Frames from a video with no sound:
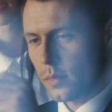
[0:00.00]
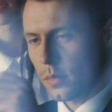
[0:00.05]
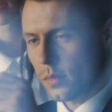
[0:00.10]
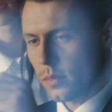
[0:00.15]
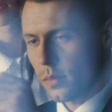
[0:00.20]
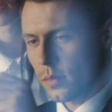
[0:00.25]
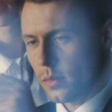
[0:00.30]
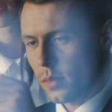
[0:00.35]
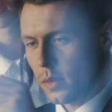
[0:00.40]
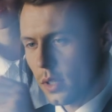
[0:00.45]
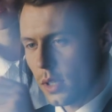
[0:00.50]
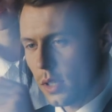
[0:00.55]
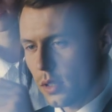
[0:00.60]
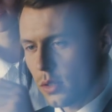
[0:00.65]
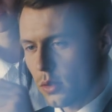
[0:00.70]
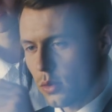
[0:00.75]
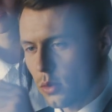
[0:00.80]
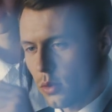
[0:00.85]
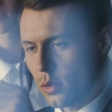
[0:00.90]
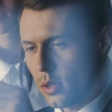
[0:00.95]
be
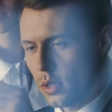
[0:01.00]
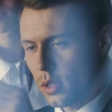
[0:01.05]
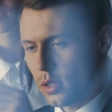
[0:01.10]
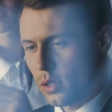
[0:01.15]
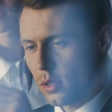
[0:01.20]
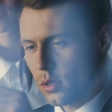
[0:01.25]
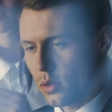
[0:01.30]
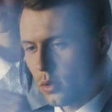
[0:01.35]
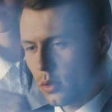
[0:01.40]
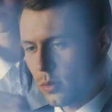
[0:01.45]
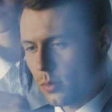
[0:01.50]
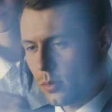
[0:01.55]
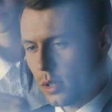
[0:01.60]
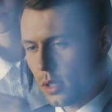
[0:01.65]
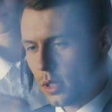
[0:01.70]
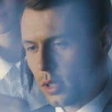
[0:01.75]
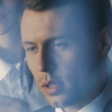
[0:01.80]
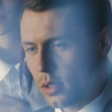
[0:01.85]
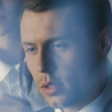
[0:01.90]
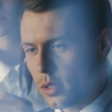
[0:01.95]
immediately noticed when
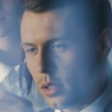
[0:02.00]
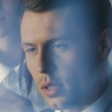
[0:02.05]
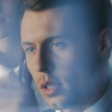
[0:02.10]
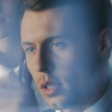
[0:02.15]
reviewing